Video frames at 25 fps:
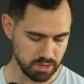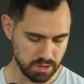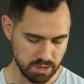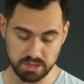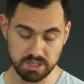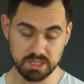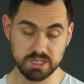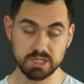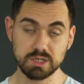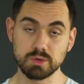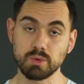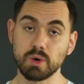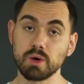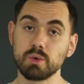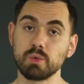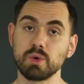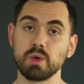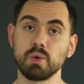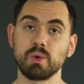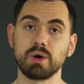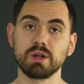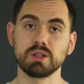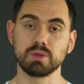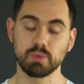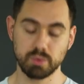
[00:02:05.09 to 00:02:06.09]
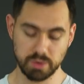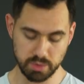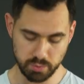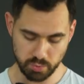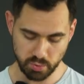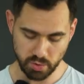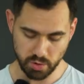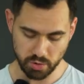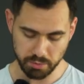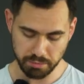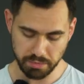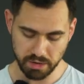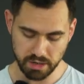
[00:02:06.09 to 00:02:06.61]
This is what we want when
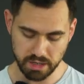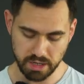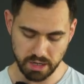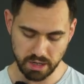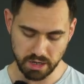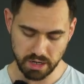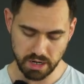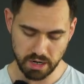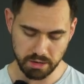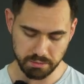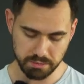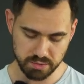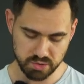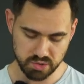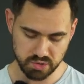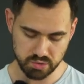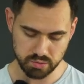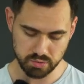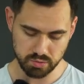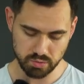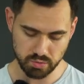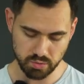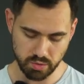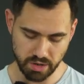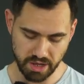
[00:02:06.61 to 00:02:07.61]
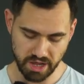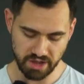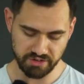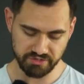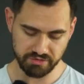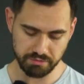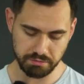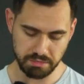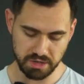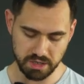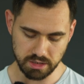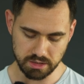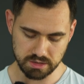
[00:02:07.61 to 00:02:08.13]
we are bulking up, to
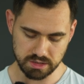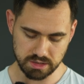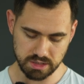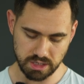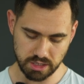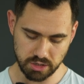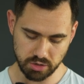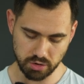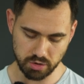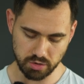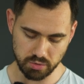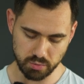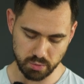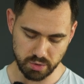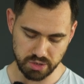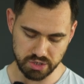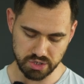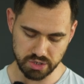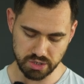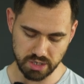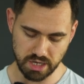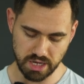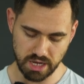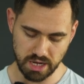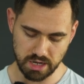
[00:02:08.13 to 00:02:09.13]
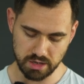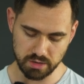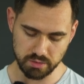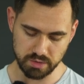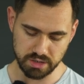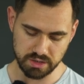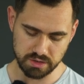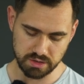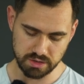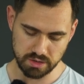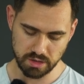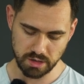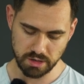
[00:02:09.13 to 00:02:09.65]
have meals that are rich in
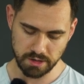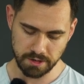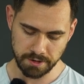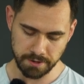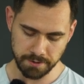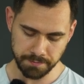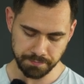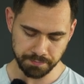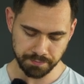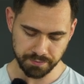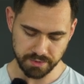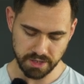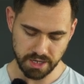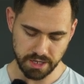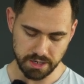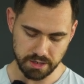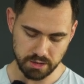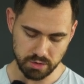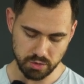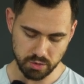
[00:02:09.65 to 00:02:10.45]
calories, and